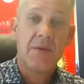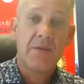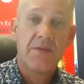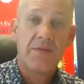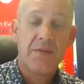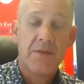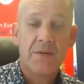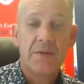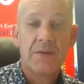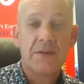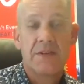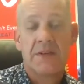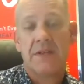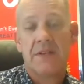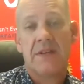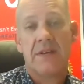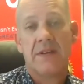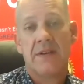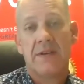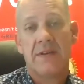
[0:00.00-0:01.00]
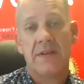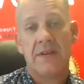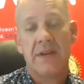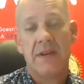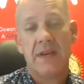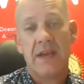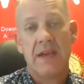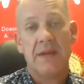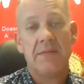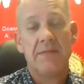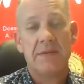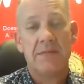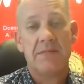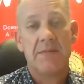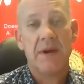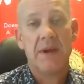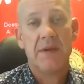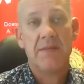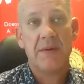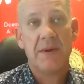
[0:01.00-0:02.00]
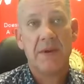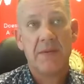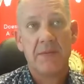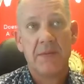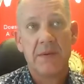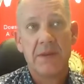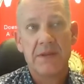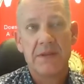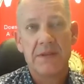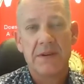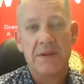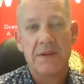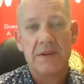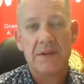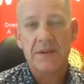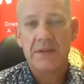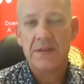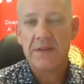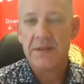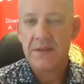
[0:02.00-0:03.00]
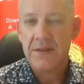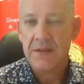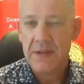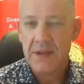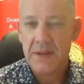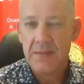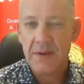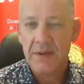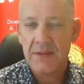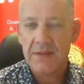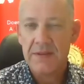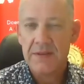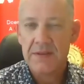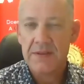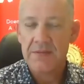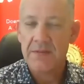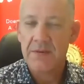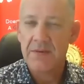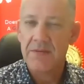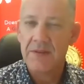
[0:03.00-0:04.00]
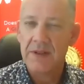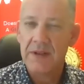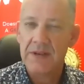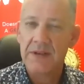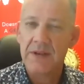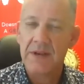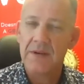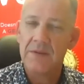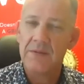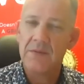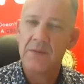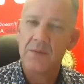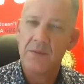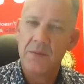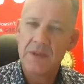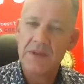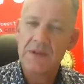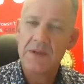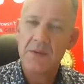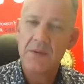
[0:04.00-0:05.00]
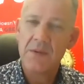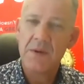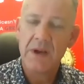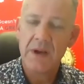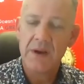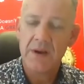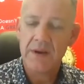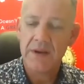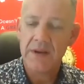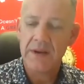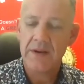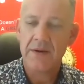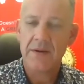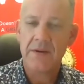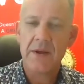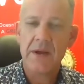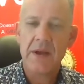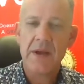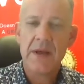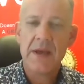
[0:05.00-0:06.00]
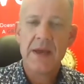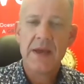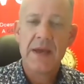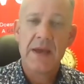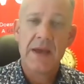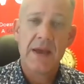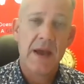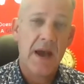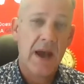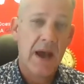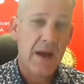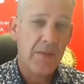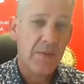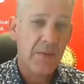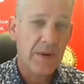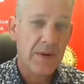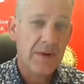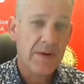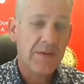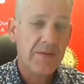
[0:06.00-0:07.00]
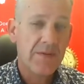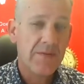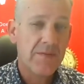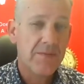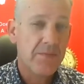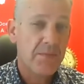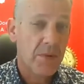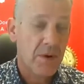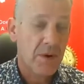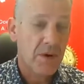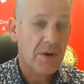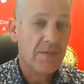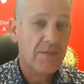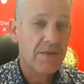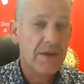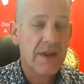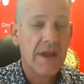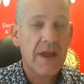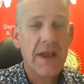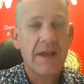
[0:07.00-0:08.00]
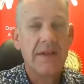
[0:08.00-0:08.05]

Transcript: The first thing that came to mind when I really started to think about this and reflect on what's going on here, I wondered if part of it